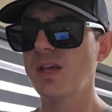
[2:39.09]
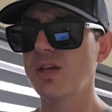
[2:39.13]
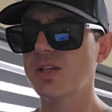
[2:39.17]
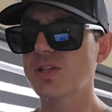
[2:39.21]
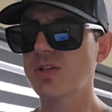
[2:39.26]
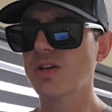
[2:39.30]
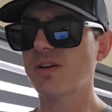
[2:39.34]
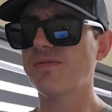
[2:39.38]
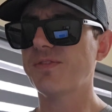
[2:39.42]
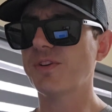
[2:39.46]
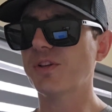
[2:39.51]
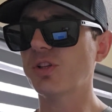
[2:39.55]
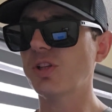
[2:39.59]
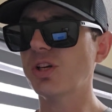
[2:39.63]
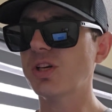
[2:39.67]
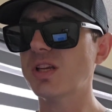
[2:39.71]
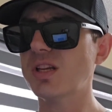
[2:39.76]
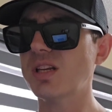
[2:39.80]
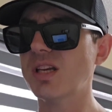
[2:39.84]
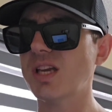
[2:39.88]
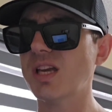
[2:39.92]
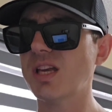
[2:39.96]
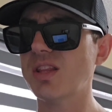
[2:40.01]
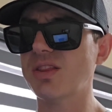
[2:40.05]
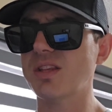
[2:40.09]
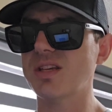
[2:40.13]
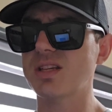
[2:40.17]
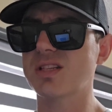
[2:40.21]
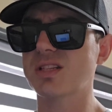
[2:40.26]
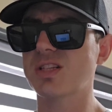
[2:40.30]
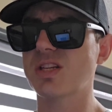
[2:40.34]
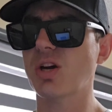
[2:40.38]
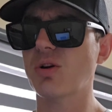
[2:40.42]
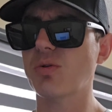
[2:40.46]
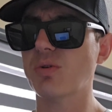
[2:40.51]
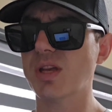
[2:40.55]
So if you're looking to get
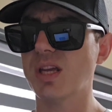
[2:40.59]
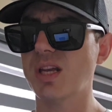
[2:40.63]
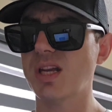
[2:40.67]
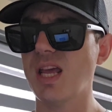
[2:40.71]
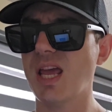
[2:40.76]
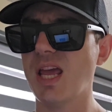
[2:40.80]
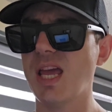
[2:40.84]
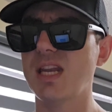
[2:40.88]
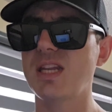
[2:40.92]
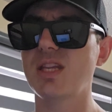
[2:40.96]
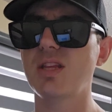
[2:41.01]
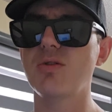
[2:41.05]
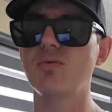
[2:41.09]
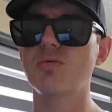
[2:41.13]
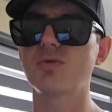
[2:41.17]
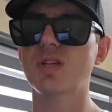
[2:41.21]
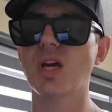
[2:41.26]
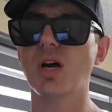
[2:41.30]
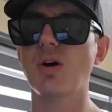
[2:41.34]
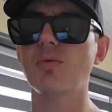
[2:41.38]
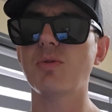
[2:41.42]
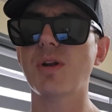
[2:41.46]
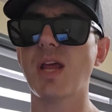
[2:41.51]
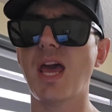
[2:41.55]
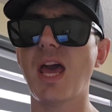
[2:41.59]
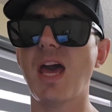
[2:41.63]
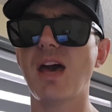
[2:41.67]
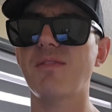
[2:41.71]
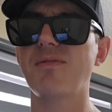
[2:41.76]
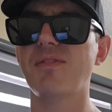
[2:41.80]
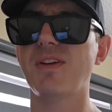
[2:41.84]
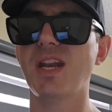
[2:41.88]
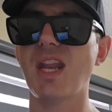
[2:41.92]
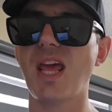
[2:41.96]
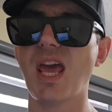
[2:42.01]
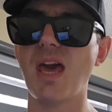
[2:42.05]
this token and you don't
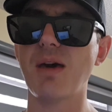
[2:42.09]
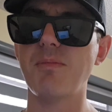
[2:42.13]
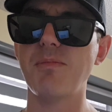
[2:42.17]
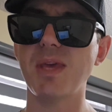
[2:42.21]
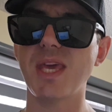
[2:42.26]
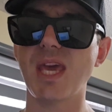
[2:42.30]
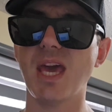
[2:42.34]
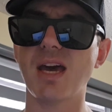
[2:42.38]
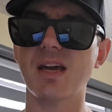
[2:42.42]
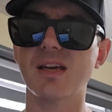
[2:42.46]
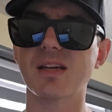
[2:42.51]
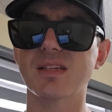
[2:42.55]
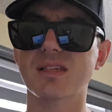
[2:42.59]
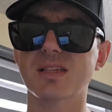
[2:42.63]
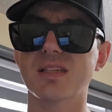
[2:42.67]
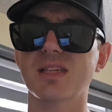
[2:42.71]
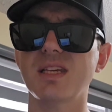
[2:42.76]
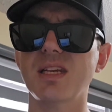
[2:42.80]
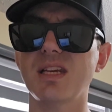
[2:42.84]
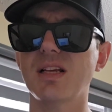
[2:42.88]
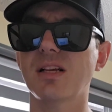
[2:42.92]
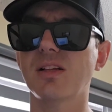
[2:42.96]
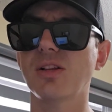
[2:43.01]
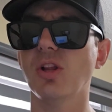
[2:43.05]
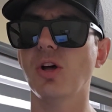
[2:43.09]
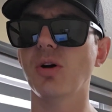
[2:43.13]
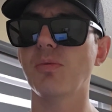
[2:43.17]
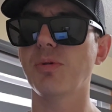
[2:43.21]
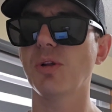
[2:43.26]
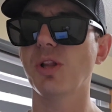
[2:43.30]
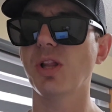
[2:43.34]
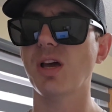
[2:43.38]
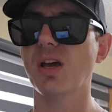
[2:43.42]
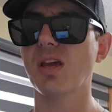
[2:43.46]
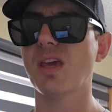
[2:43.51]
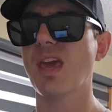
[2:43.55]
have an MEXC
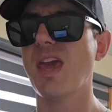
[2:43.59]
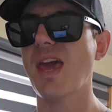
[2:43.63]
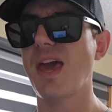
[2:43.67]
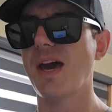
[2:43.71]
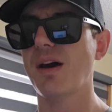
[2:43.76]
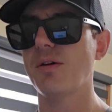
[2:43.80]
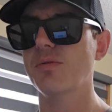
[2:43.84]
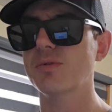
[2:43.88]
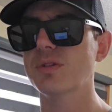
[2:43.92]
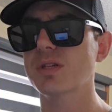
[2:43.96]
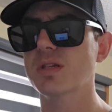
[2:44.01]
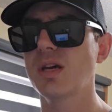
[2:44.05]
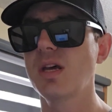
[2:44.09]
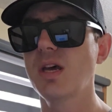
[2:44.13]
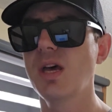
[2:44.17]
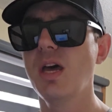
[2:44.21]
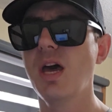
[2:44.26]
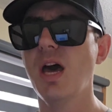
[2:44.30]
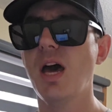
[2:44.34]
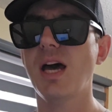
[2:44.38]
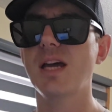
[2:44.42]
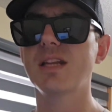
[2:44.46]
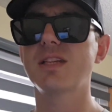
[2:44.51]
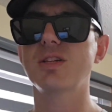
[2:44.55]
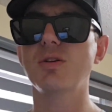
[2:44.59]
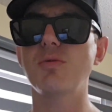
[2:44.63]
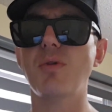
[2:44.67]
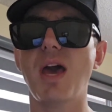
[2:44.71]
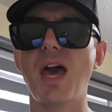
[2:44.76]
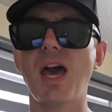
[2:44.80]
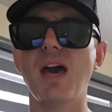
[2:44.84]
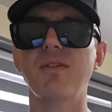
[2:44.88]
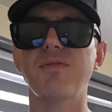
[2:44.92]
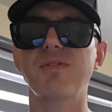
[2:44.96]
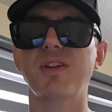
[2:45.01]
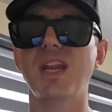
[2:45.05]
Global account, I do
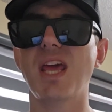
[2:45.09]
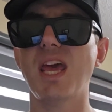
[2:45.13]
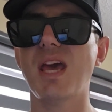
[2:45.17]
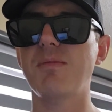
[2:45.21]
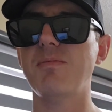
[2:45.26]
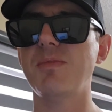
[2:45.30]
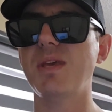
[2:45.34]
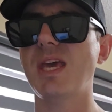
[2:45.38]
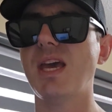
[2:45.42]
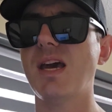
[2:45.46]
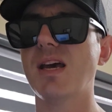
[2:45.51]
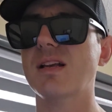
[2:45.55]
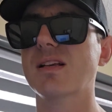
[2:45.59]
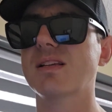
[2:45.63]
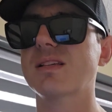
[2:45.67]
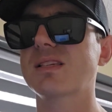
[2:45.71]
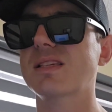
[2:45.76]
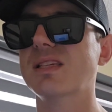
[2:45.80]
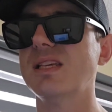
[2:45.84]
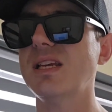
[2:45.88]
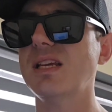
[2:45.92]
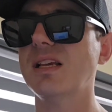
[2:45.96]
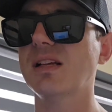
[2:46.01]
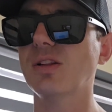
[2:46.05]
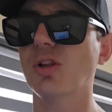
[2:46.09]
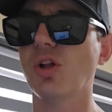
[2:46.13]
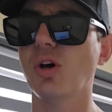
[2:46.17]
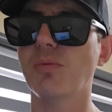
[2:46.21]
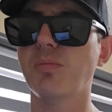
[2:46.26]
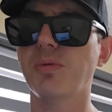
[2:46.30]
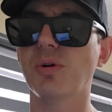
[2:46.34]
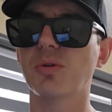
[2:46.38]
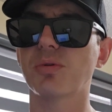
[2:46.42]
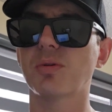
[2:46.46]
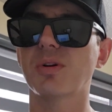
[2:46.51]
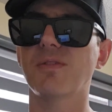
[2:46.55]
have an MEXC
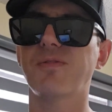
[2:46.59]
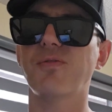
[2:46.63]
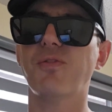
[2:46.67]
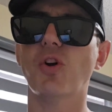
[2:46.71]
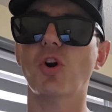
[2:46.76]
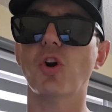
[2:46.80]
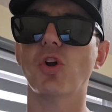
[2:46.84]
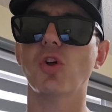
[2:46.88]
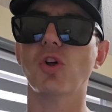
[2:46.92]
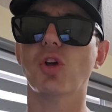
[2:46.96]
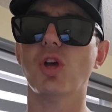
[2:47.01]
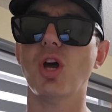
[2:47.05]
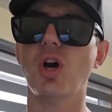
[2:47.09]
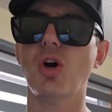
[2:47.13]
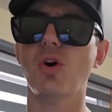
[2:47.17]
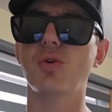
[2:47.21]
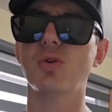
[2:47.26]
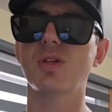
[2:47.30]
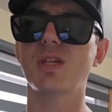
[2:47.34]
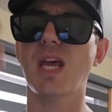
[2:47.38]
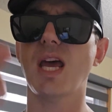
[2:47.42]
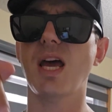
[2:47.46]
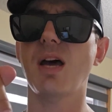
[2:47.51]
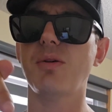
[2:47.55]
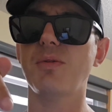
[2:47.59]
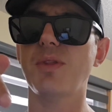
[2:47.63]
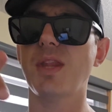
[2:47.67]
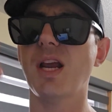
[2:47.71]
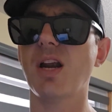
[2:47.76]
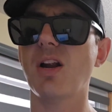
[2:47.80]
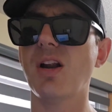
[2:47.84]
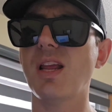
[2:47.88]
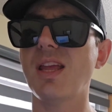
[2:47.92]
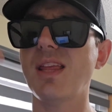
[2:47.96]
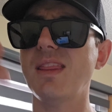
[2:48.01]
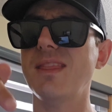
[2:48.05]
Global referral code down
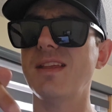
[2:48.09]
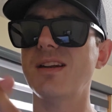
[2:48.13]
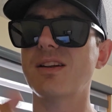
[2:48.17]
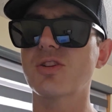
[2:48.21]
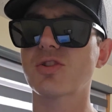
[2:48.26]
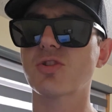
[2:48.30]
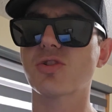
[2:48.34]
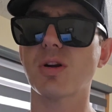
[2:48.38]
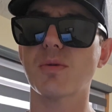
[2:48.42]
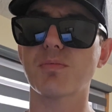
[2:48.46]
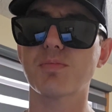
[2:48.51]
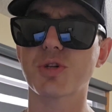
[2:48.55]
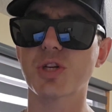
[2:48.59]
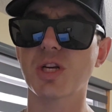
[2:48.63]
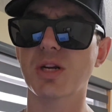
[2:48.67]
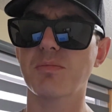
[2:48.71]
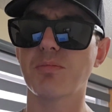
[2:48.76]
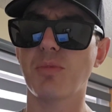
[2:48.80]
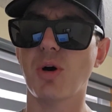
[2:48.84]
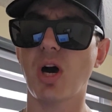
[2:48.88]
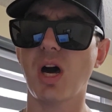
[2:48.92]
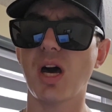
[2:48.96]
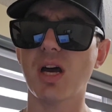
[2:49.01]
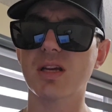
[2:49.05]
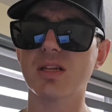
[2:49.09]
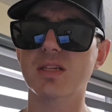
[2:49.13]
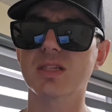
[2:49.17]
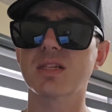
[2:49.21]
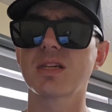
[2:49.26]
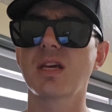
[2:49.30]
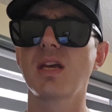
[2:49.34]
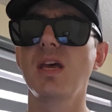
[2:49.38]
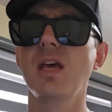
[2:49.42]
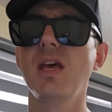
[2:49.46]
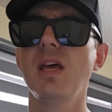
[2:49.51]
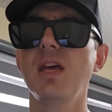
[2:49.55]
there in the description
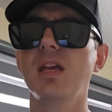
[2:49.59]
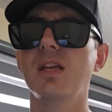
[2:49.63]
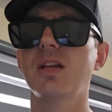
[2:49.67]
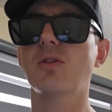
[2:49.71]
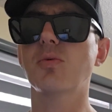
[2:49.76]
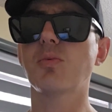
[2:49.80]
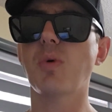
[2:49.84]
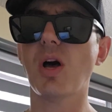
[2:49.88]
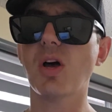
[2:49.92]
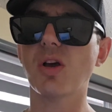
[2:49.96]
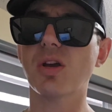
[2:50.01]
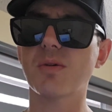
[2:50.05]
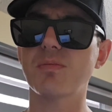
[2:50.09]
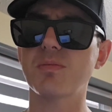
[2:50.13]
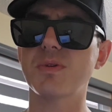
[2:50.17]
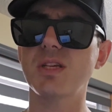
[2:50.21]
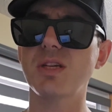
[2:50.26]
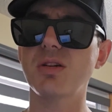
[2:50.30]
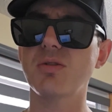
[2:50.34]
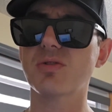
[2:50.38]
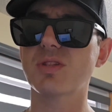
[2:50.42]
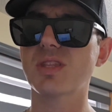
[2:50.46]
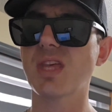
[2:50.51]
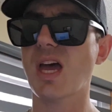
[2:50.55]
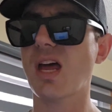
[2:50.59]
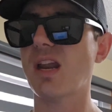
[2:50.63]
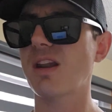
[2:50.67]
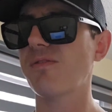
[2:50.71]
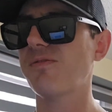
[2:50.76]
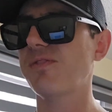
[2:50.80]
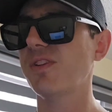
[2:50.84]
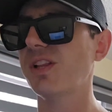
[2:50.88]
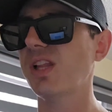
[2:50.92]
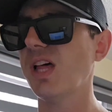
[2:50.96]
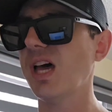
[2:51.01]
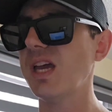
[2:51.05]
box. You're welcome to use that
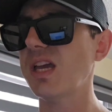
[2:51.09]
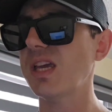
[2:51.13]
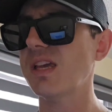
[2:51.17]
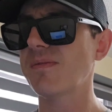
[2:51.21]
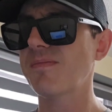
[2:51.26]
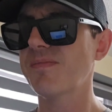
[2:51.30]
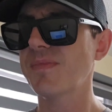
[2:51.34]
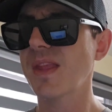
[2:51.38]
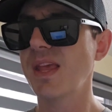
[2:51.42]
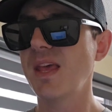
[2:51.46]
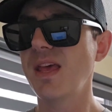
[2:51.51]
if you like.